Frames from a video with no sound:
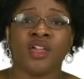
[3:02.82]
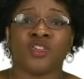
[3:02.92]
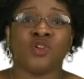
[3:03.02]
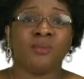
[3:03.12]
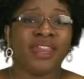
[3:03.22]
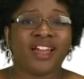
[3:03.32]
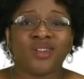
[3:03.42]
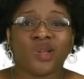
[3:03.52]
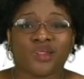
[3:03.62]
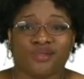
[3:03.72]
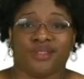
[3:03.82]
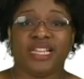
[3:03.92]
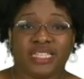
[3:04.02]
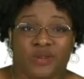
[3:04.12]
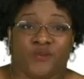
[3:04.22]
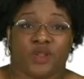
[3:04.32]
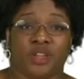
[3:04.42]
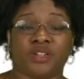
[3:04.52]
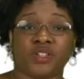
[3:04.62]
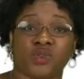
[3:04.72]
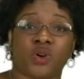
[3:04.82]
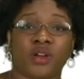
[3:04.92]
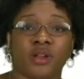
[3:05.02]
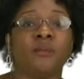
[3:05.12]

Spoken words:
You may not know the reason for their discord,